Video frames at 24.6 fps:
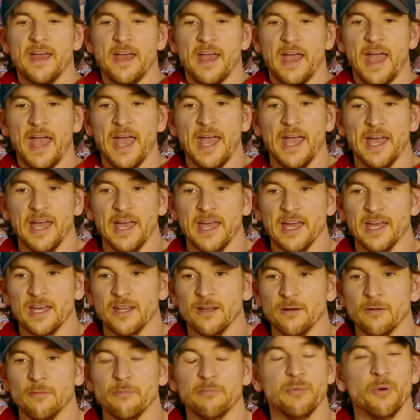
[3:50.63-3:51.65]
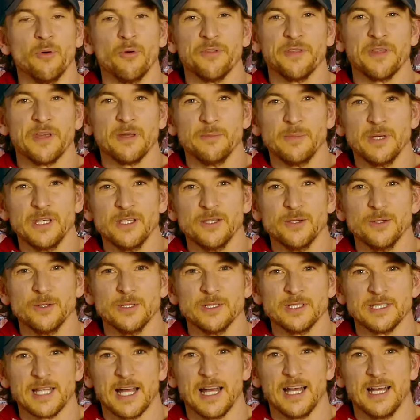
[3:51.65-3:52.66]
and both can be
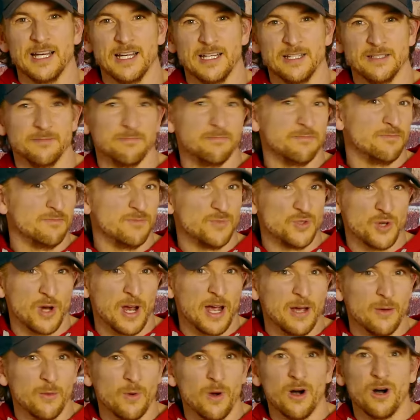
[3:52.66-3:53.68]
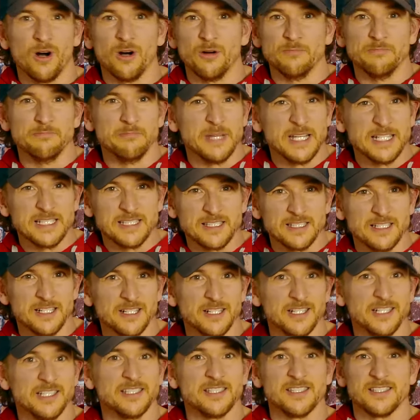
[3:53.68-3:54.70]
used on drywall,
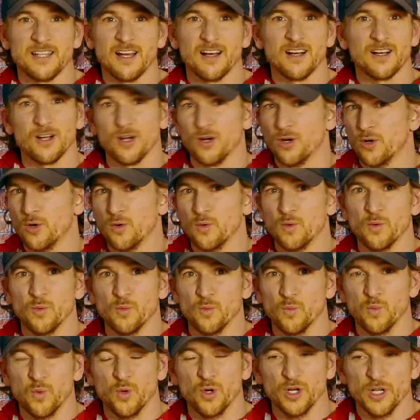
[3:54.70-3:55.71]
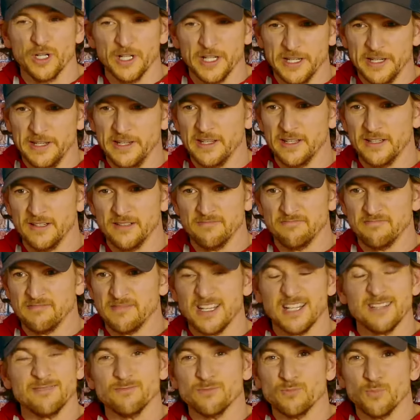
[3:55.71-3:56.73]
masonry, stucco, wood,
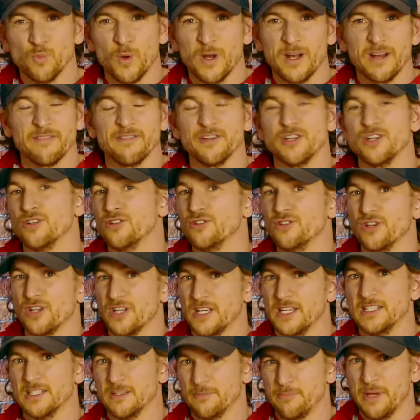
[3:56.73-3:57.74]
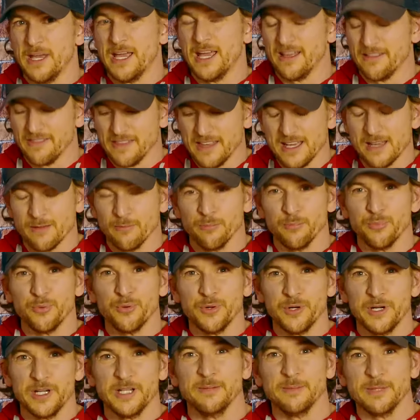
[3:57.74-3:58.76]
whatever you're looking to paint, they can
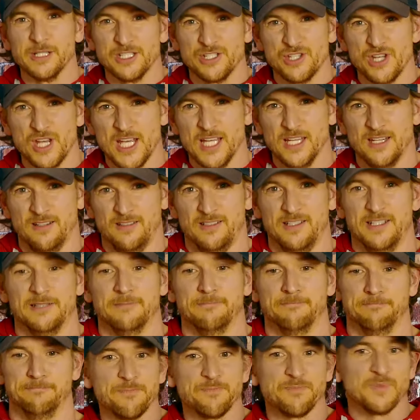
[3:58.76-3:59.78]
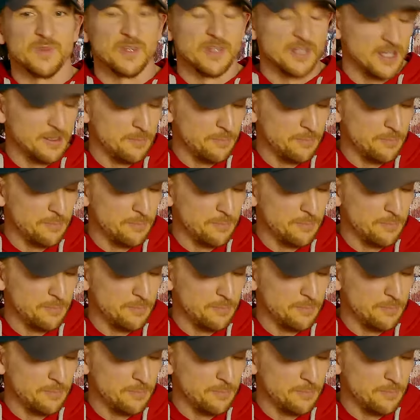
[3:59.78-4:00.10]
pretty much handle it. They